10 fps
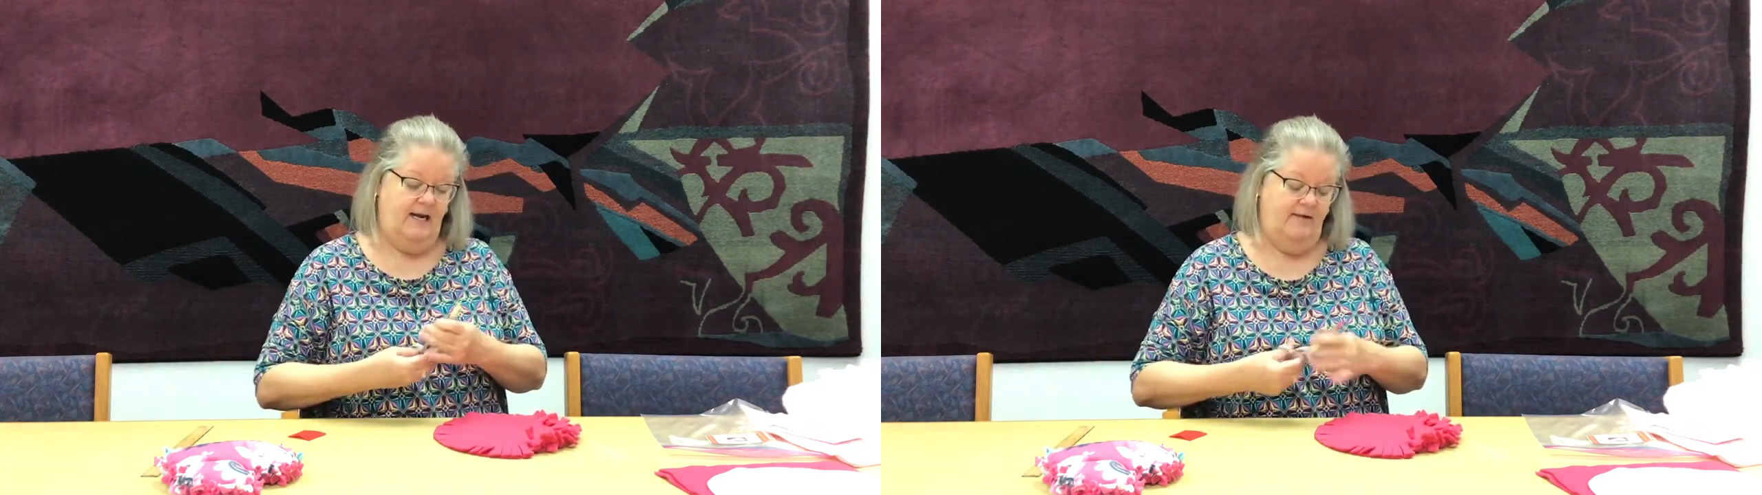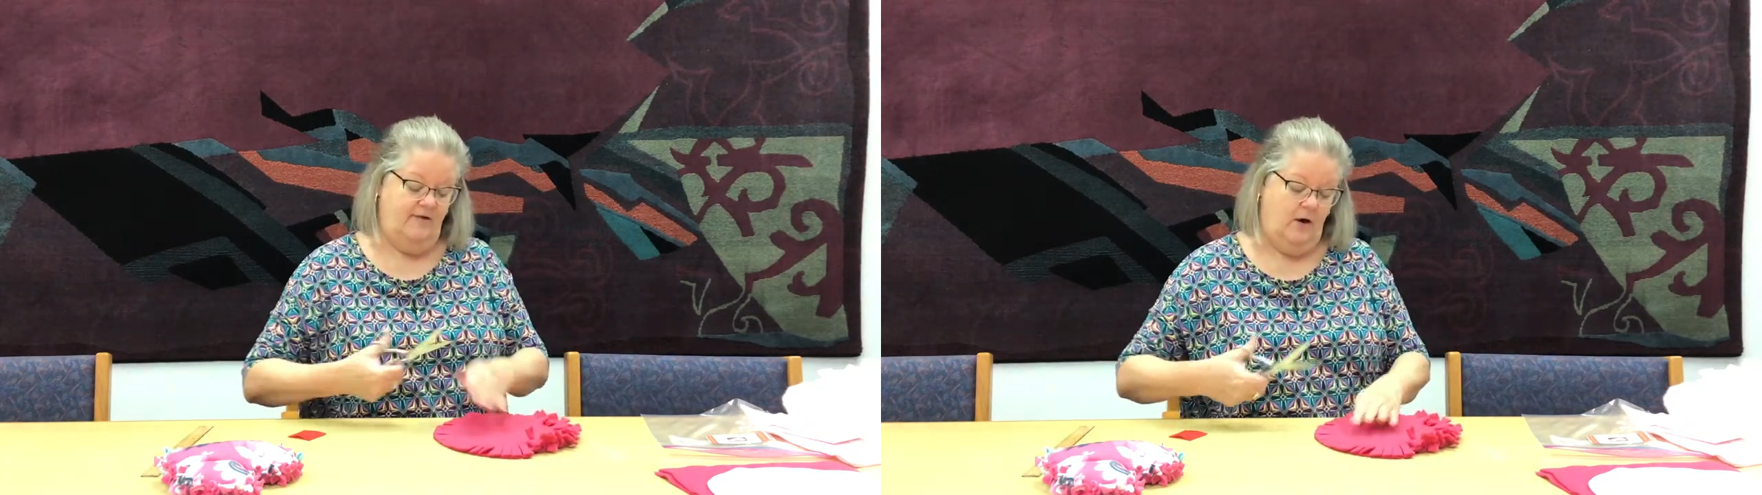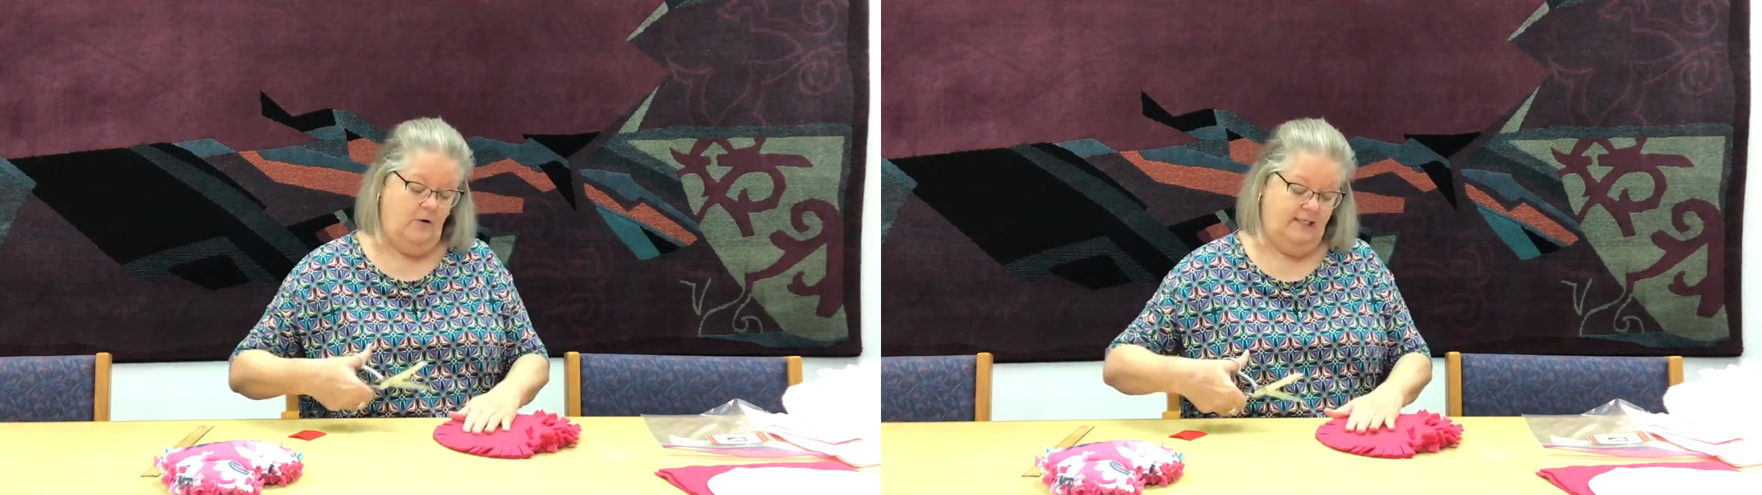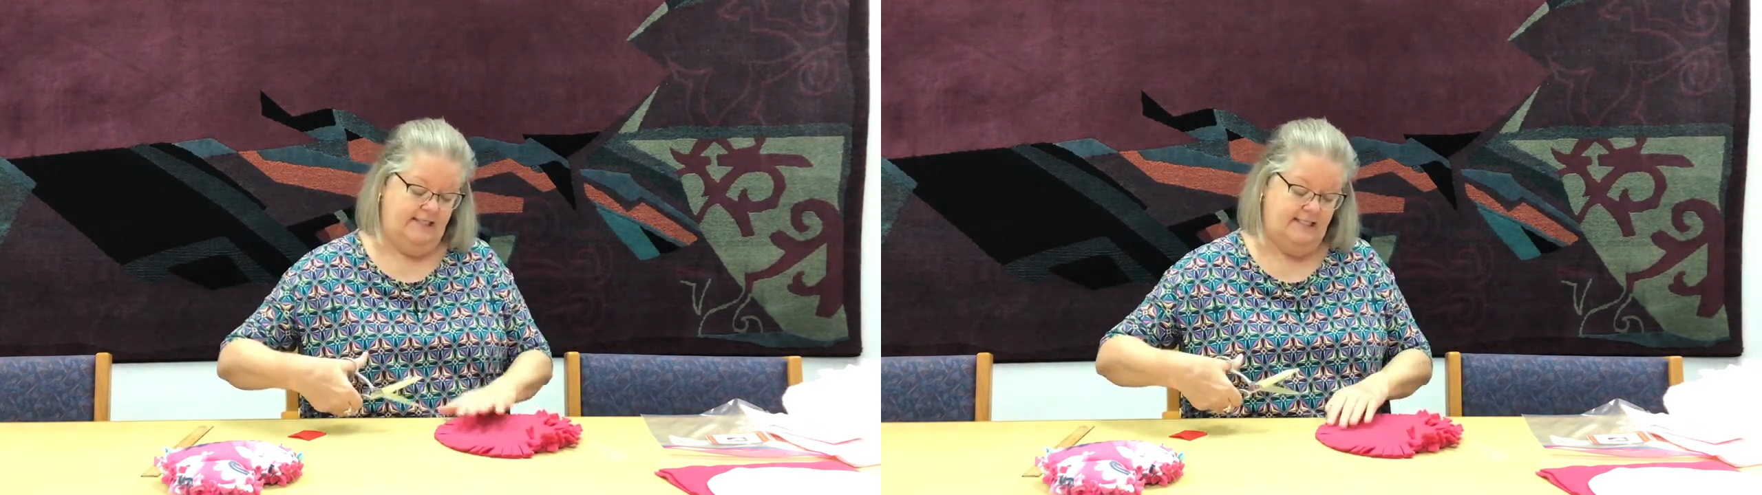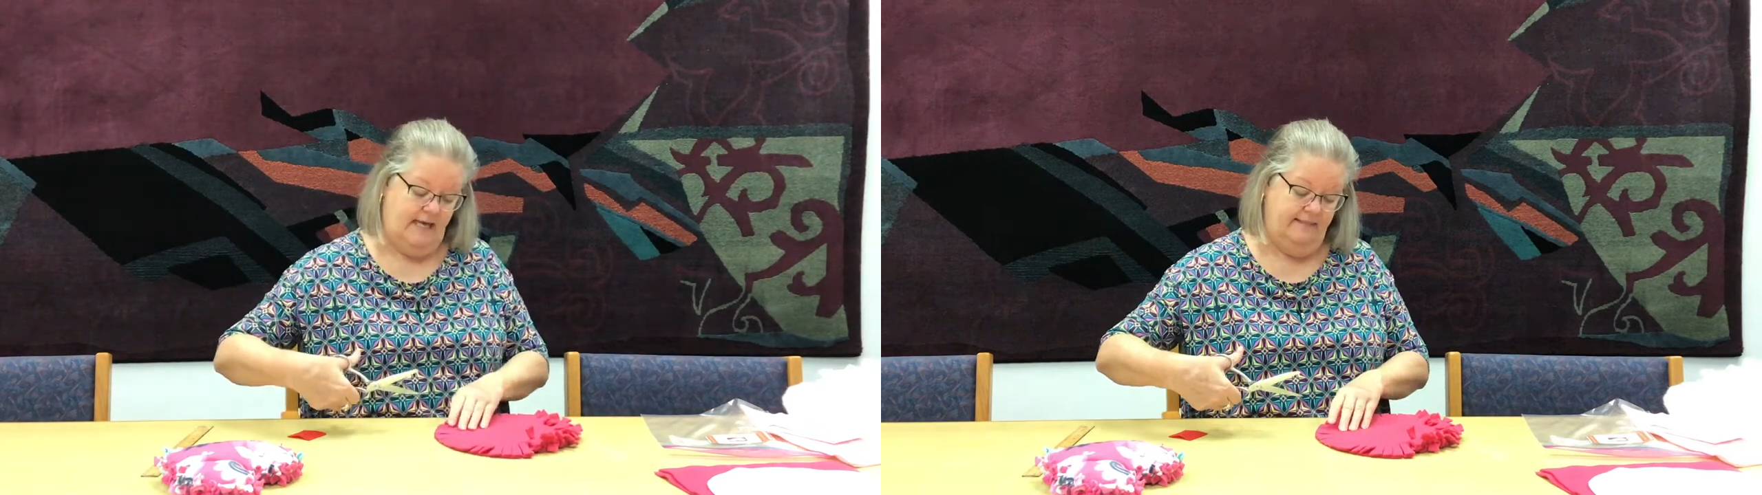I've already
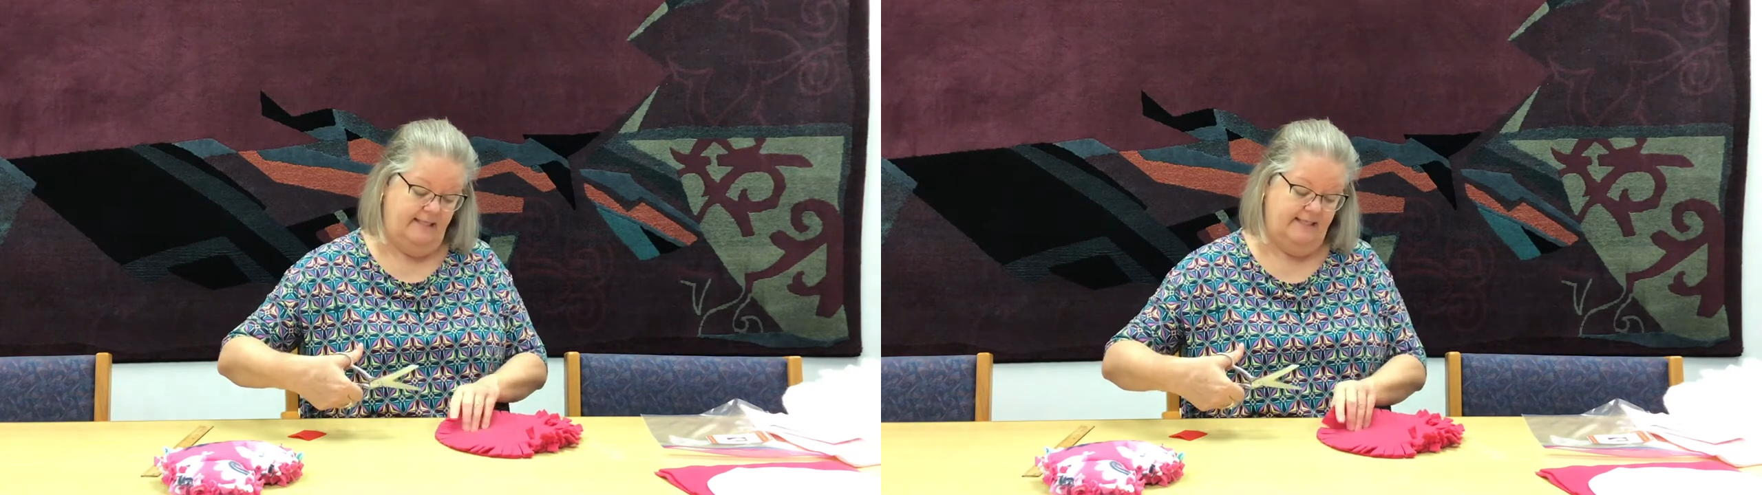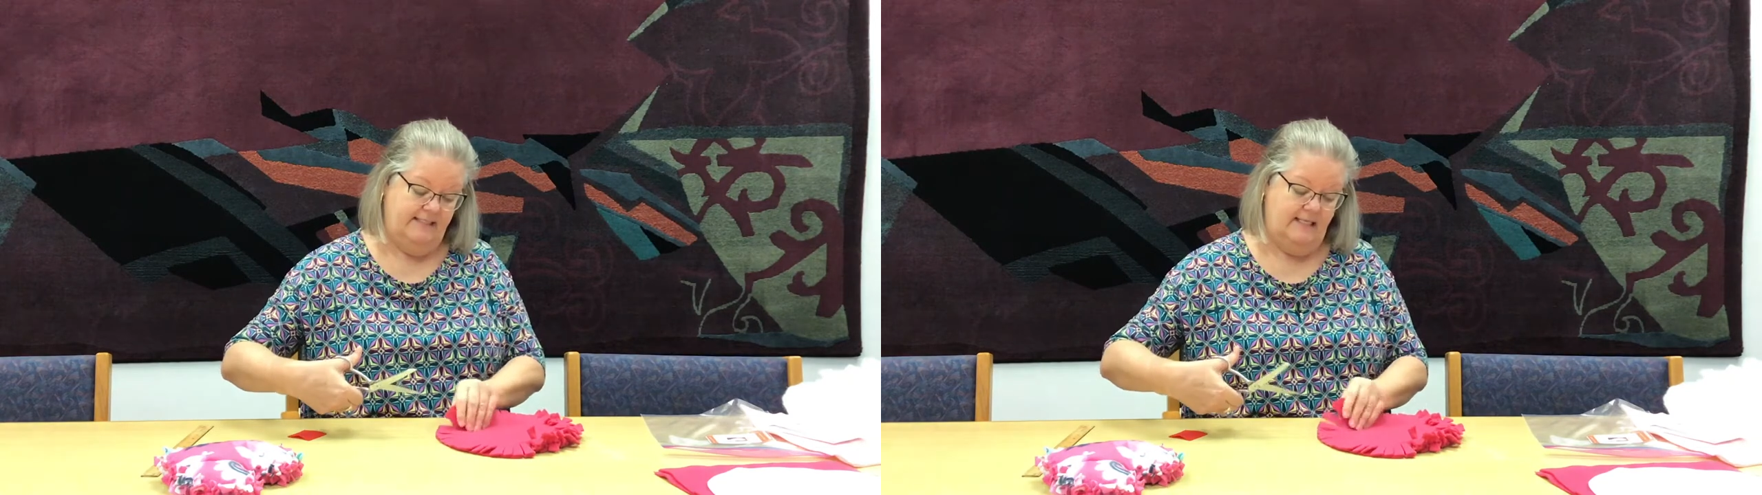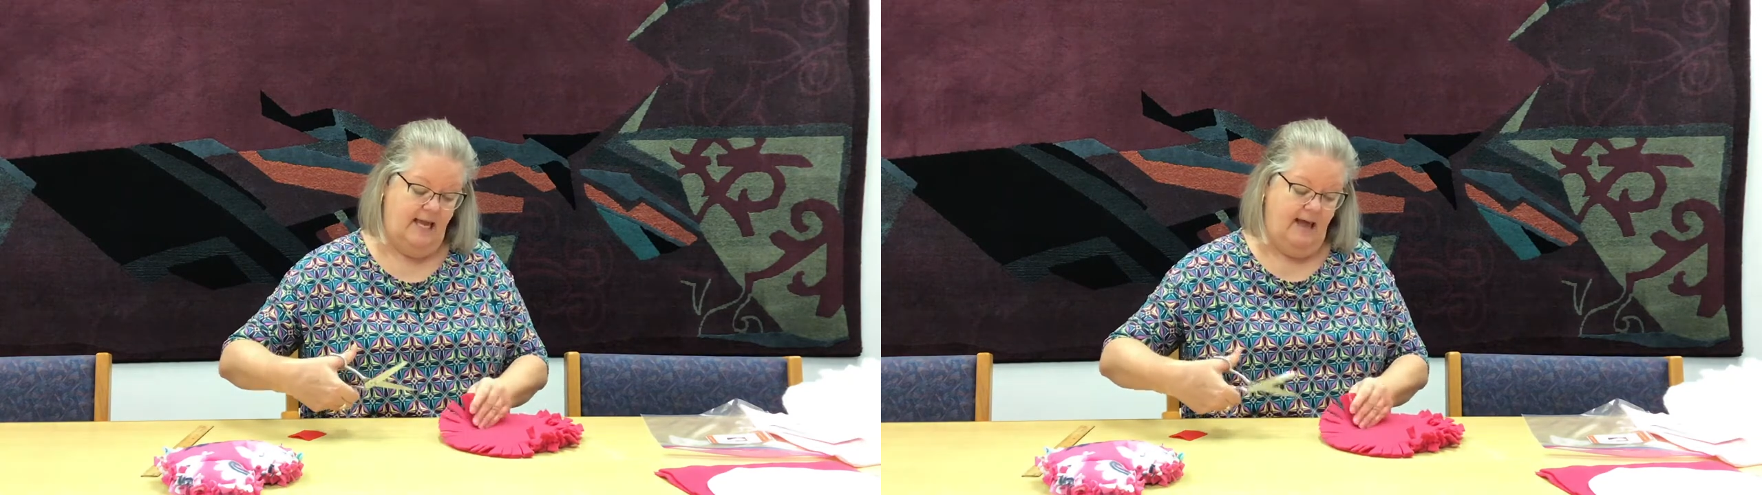done this,